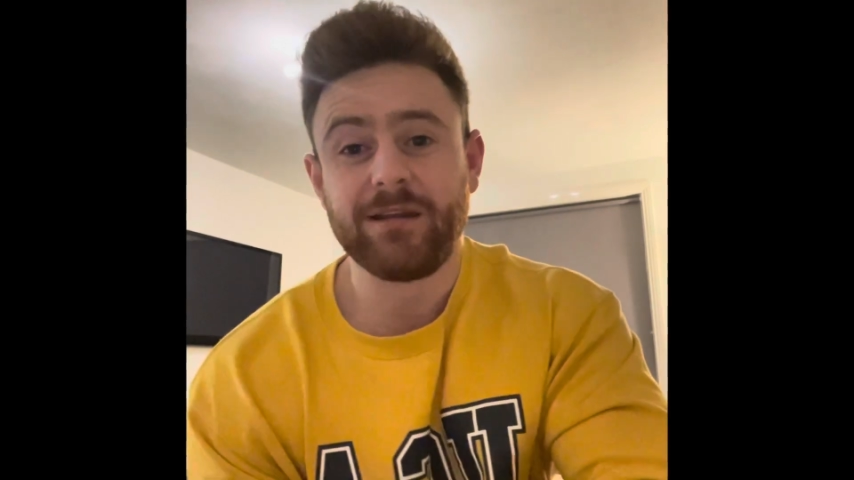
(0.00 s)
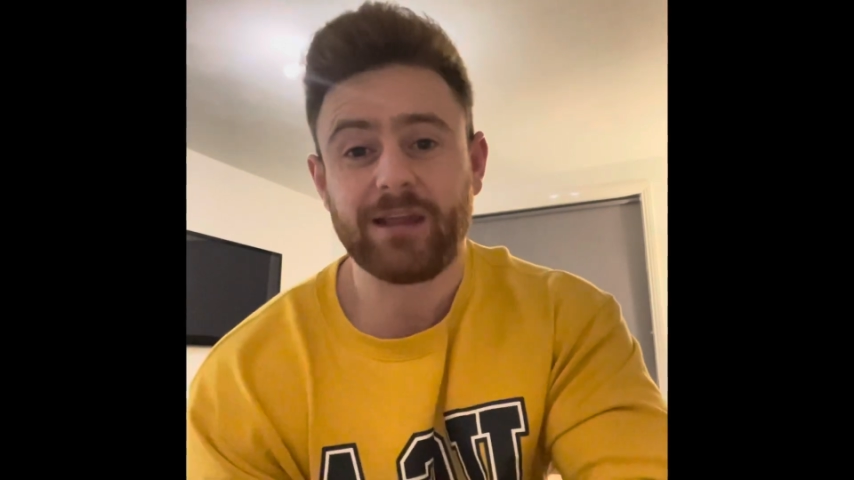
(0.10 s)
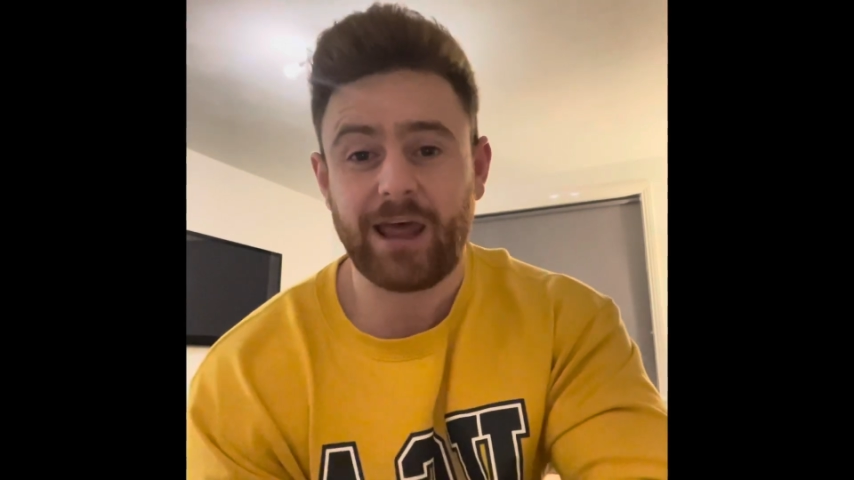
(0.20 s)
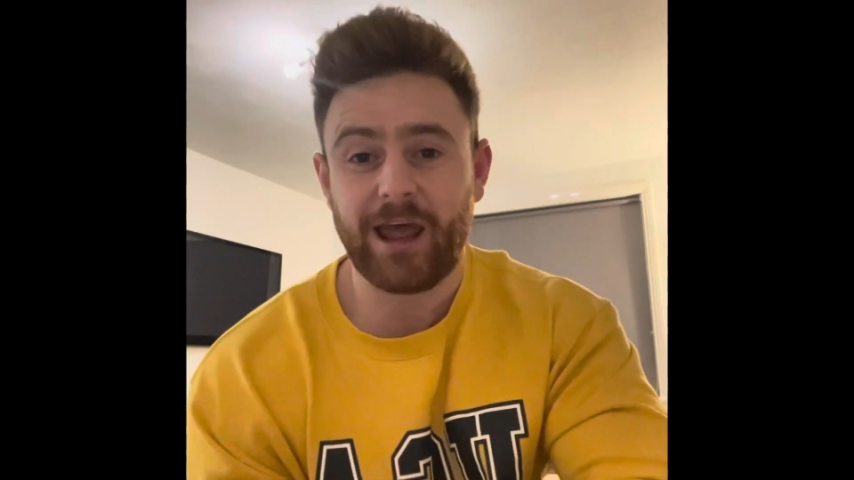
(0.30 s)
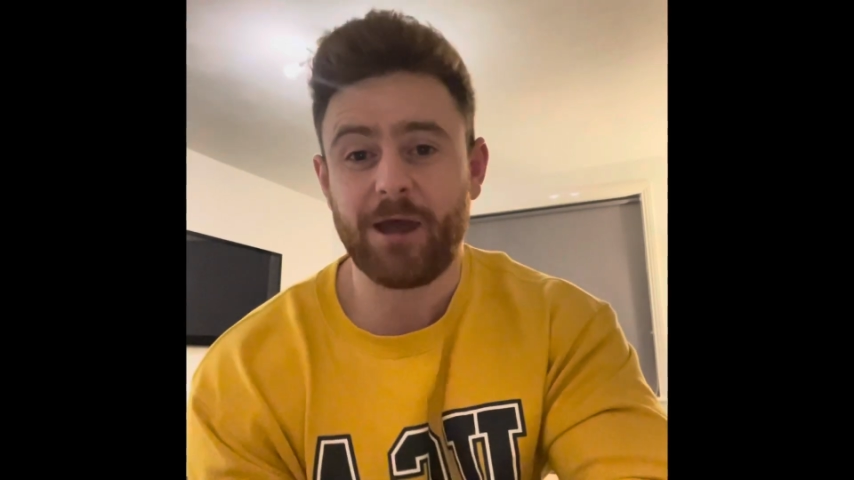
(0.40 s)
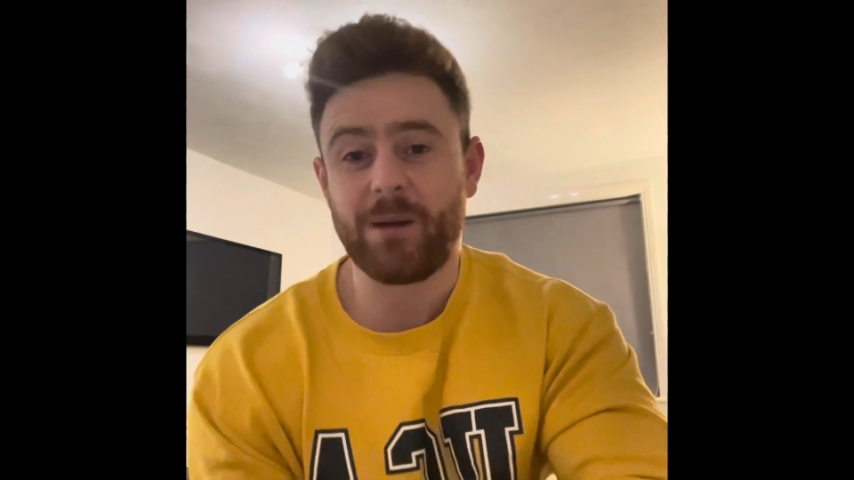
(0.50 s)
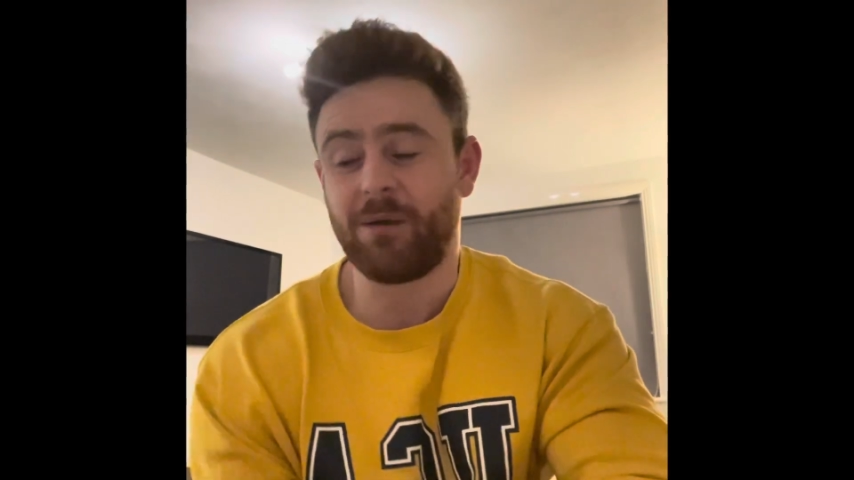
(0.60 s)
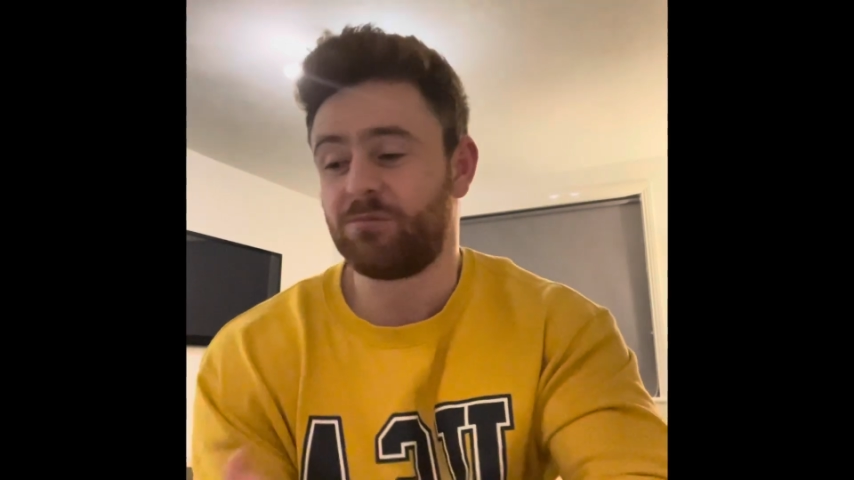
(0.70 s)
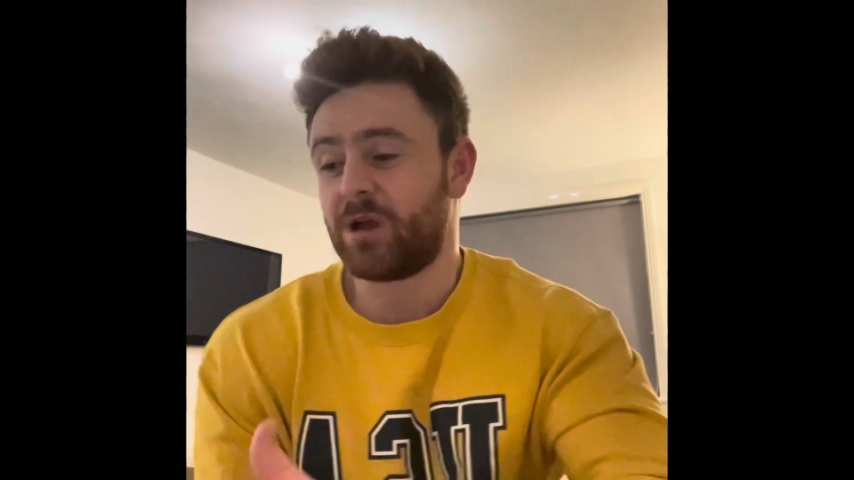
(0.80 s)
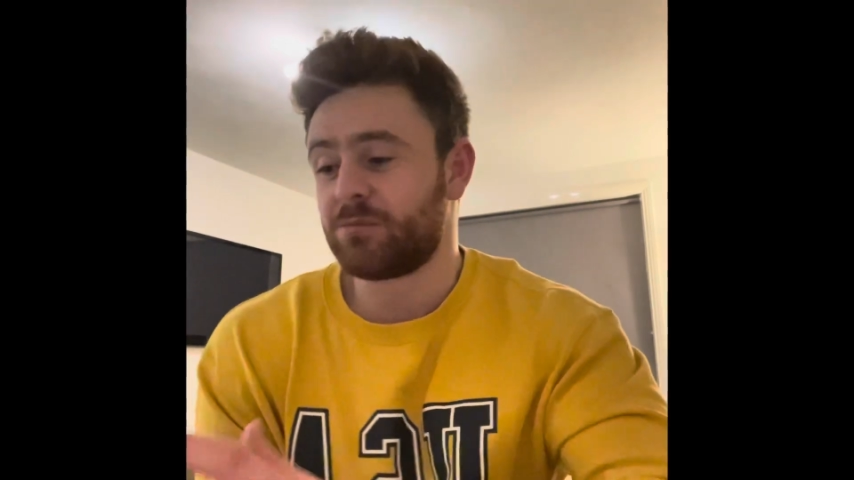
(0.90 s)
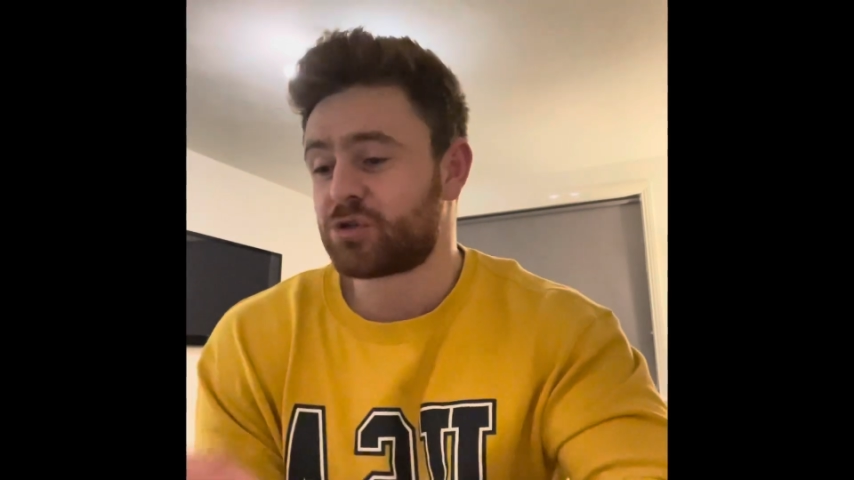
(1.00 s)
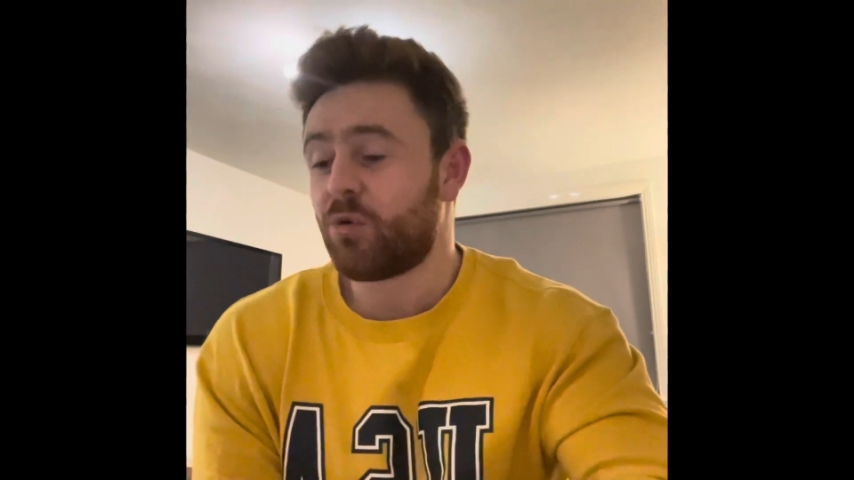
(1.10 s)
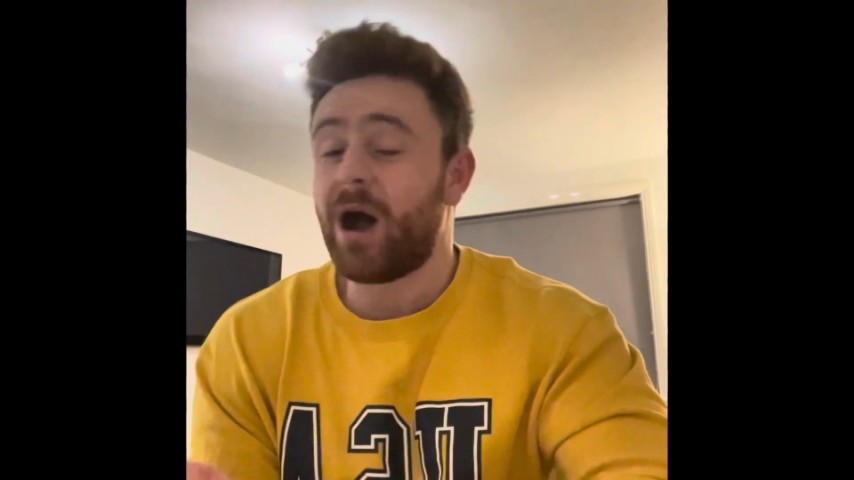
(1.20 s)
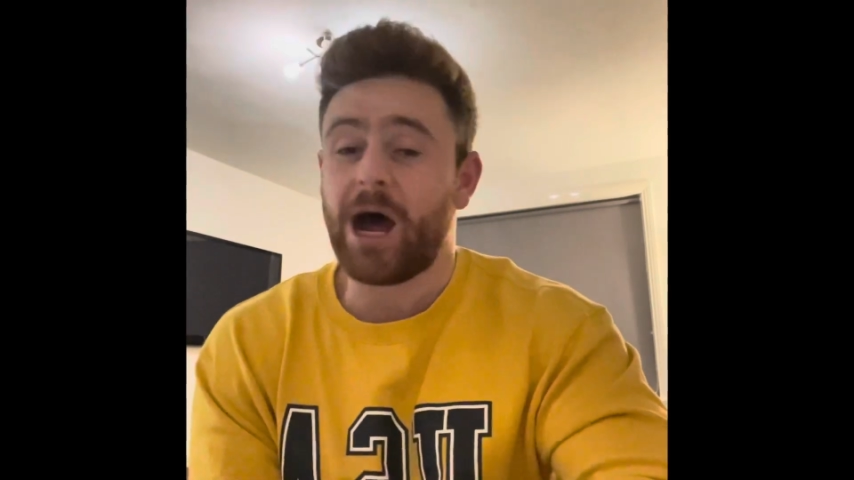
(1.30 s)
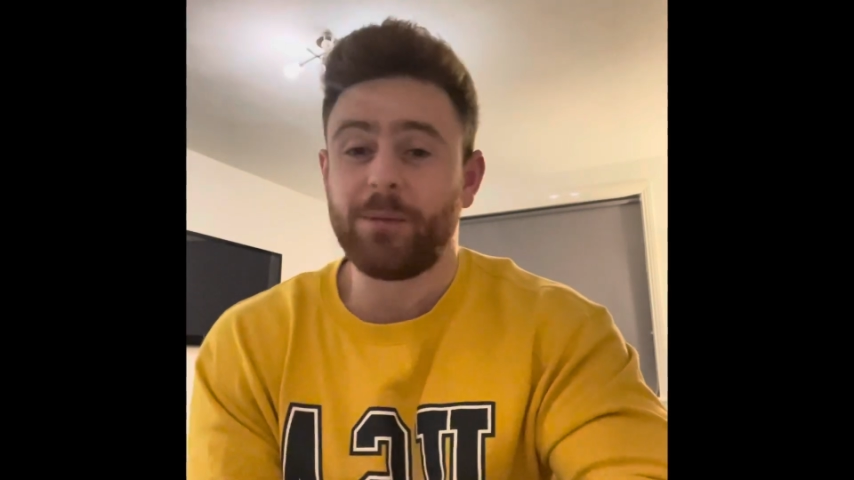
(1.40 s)
Uh, I'm I'm so
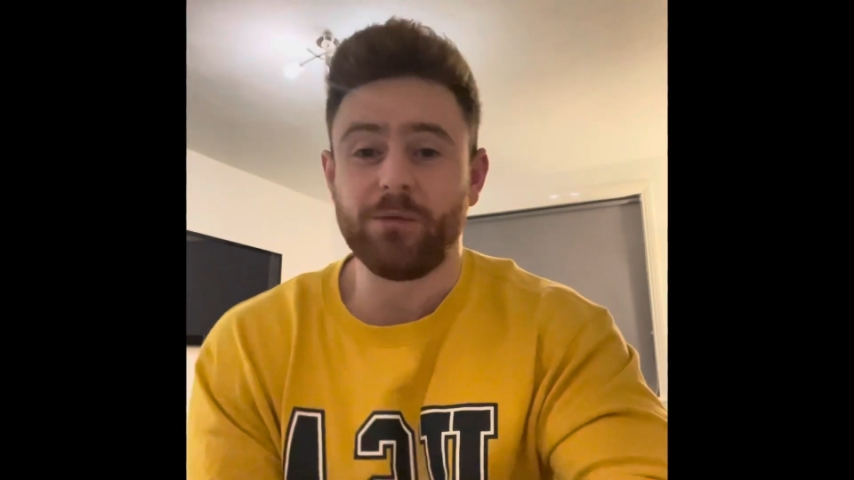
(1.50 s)
happy